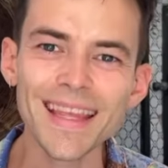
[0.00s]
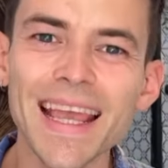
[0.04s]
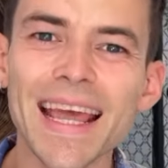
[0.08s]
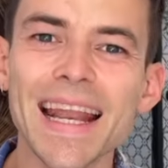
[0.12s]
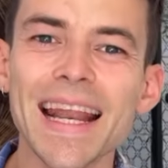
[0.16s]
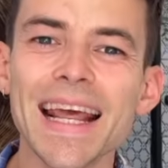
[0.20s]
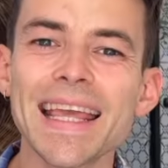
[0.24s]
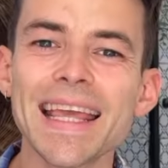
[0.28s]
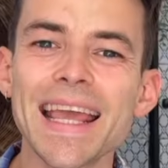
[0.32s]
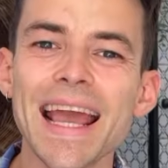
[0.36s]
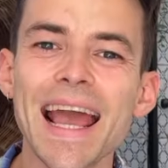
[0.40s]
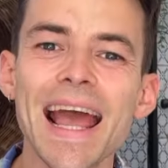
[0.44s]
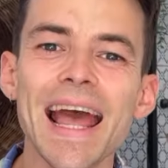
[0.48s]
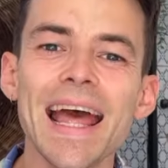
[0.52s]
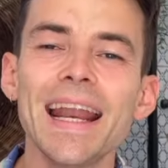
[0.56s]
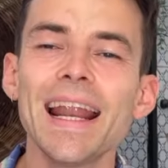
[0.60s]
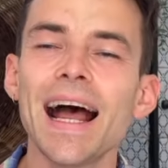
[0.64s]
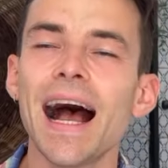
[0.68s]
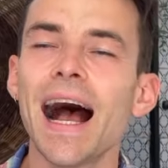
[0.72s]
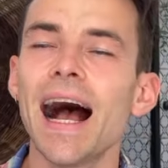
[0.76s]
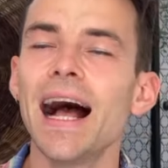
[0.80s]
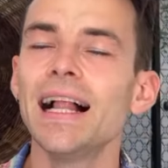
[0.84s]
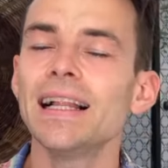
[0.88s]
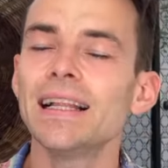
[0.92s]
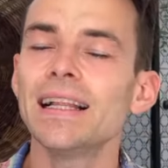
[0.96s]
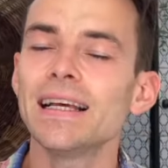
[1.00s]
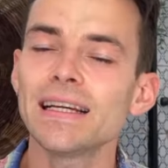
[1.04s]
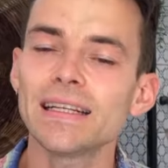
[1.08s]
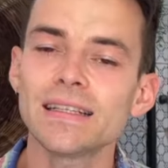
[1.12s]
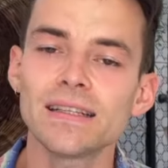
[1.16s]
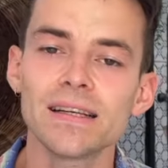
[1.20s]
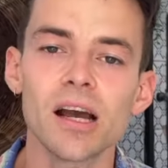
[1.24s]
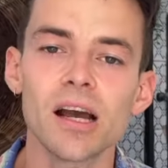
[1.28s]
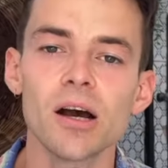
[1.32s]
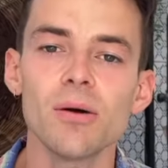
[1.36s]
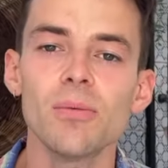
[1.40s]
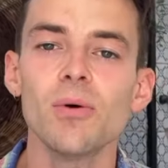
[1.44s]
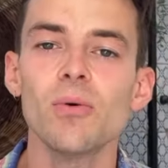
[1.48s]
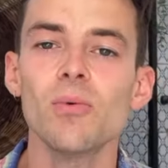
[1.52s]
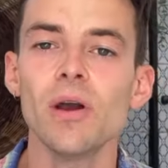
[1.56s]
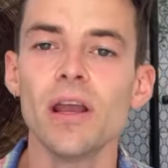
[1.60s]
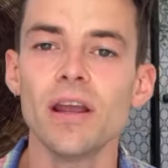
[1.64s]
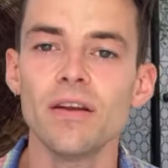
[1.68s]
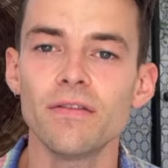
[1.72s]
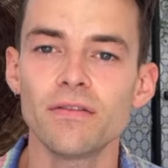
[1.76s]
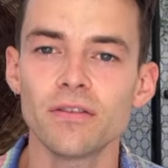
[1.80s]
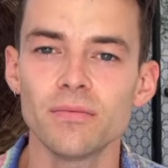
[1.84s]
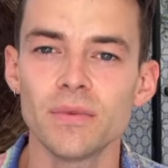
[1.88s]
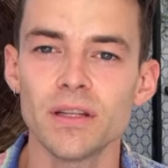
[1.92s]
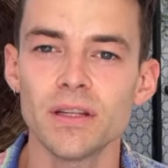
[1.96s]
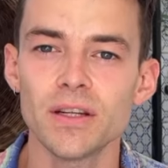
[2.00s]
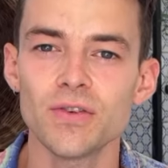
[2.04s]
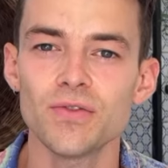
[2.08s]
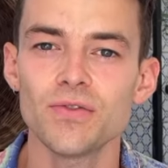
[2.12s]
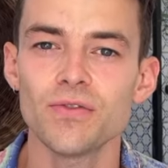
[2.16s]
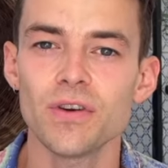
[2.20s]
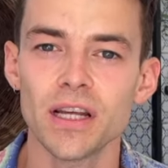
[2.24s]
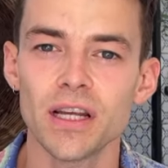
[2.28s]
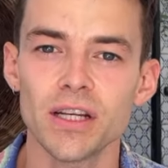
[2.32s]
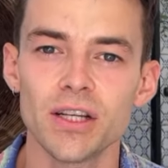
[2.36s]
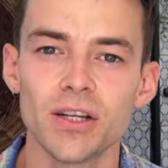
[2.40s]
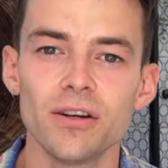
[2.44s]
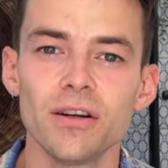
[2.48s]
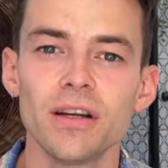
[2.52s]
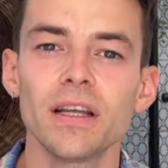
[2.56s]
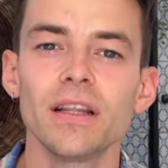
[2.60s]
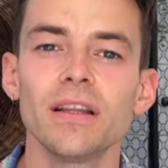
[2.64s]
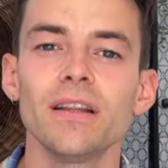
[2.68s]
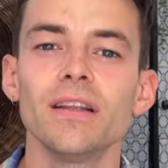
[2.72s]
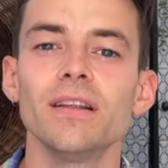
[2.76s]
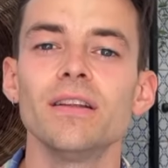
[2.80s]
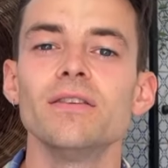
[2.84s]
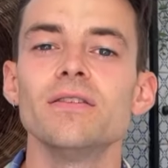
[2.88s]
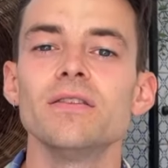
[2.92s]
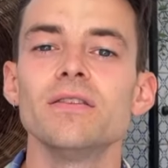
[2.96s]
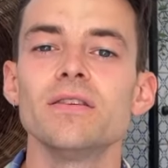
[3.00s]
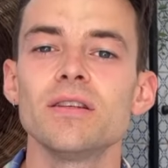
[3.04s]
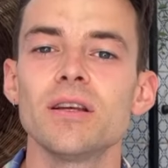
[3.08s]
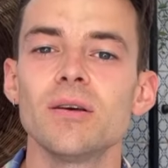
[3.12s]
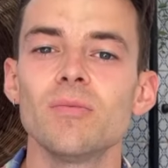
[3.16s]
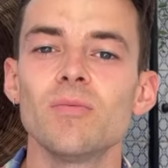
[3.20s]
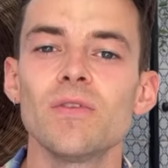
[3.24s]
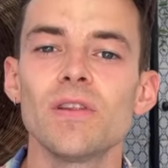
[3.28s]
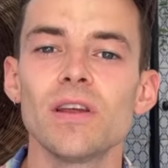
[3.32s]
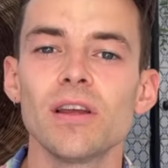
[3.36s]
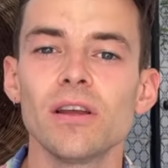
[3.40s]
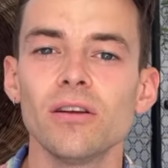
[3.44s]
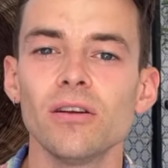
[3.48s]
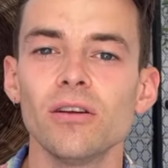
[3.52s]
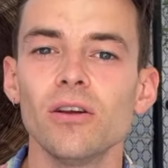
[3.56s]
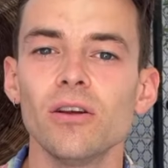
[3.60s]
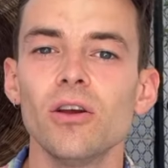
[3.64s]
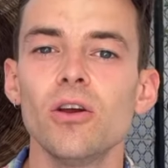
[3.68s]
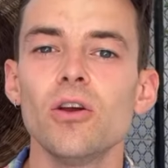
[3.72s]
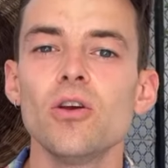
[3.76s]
And again, I like to come away from this rhetoric that there's something